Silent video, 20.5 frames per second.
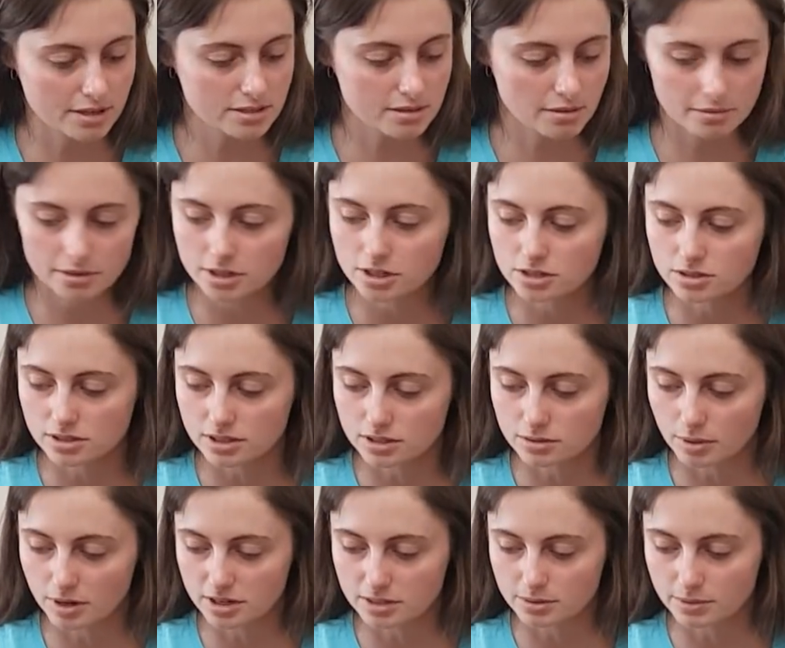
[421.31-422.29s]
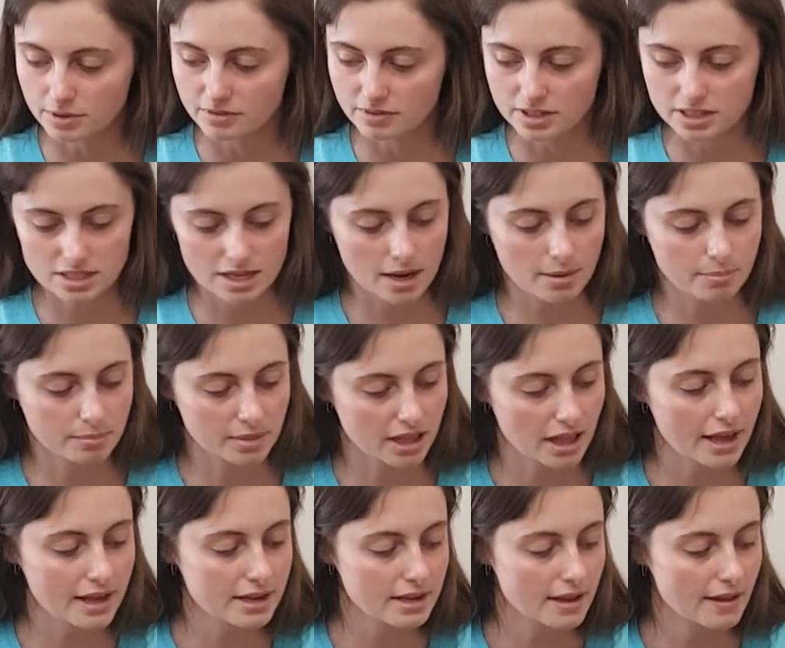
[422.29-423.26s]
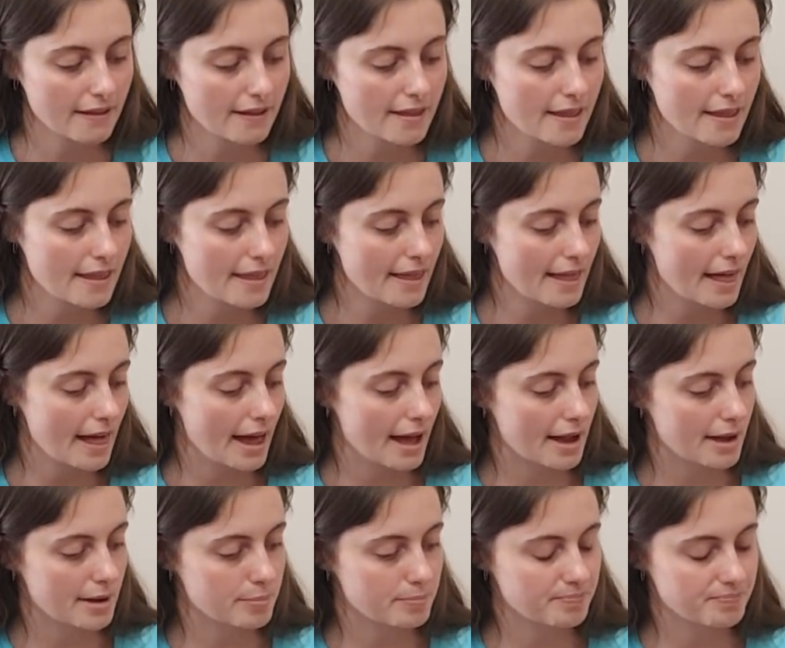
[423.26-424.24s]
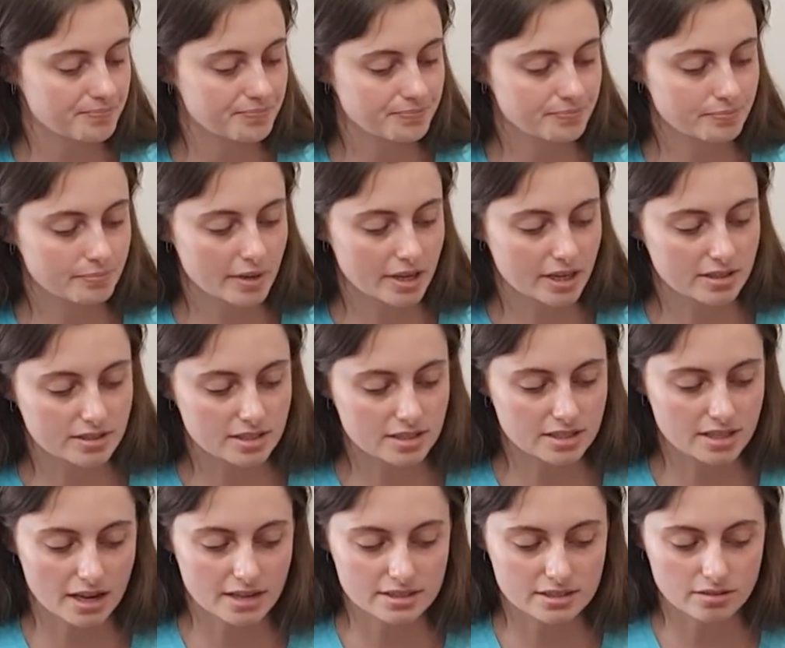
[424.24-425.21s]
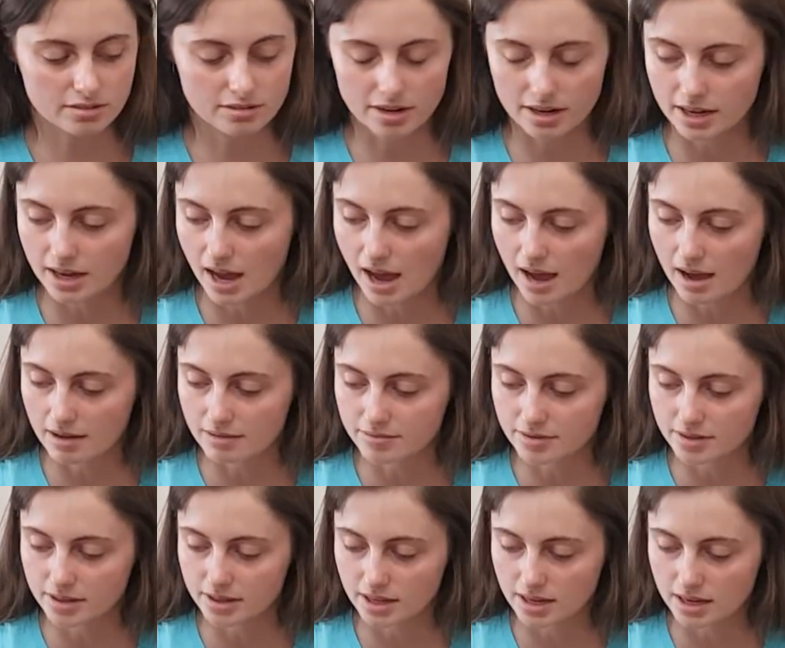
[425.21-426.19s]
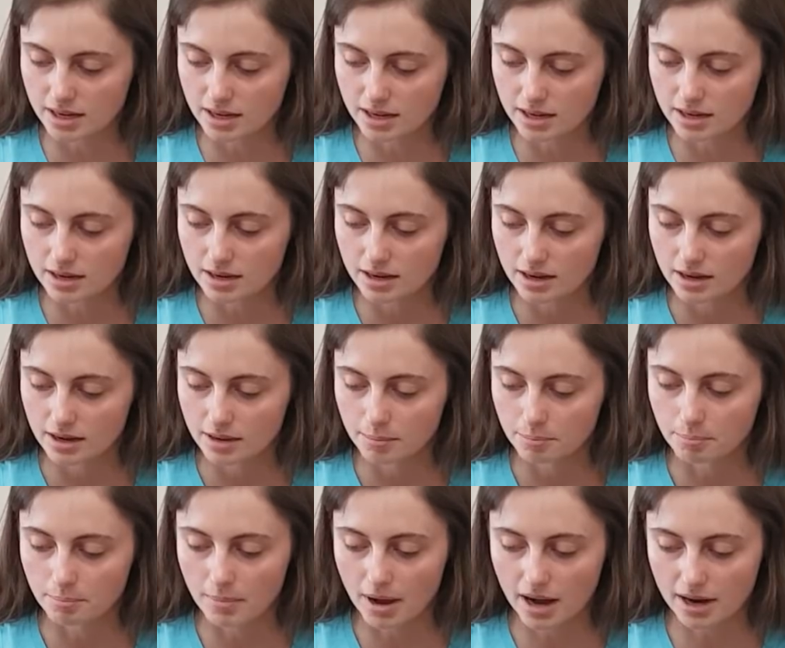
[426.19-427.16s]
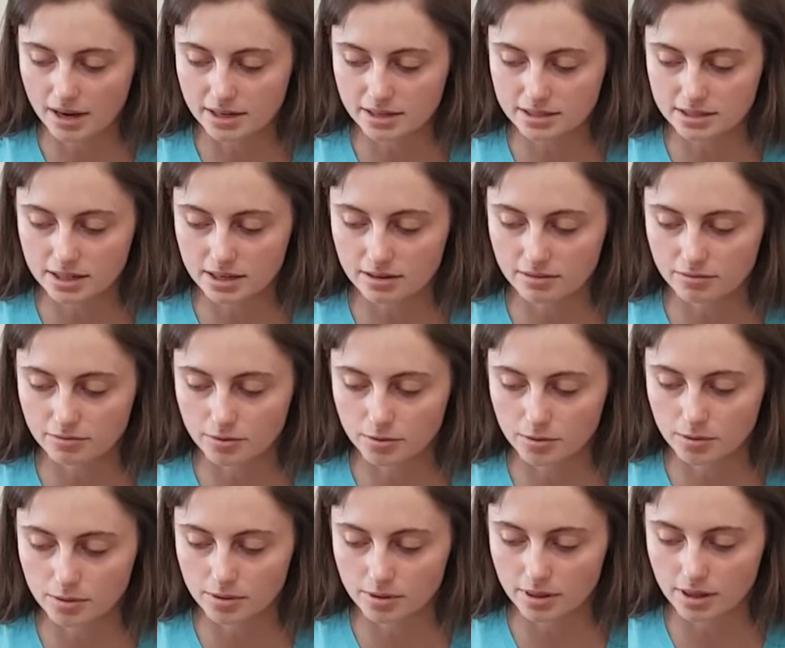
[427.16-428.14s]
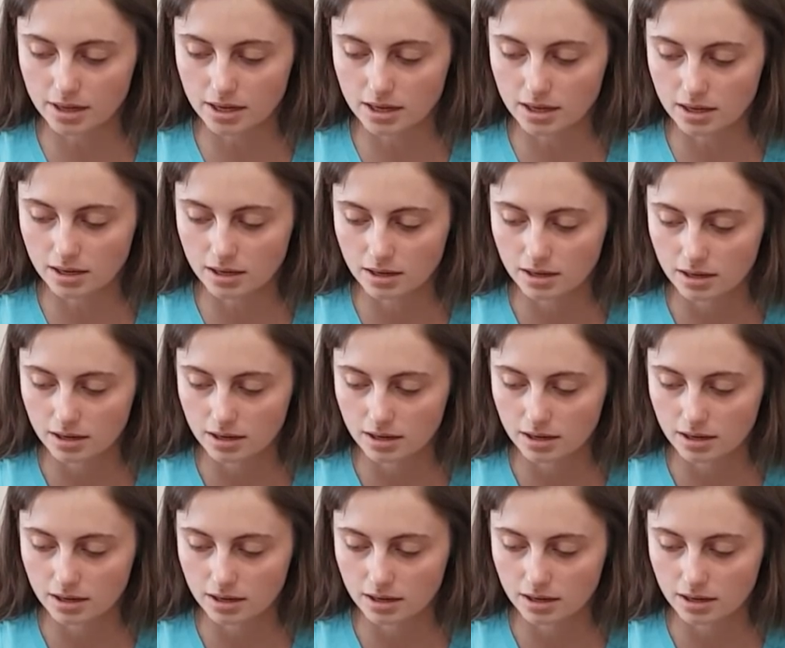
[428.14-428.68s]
So I'm going to use this one as a bit of a template because it does already have the markings in it for the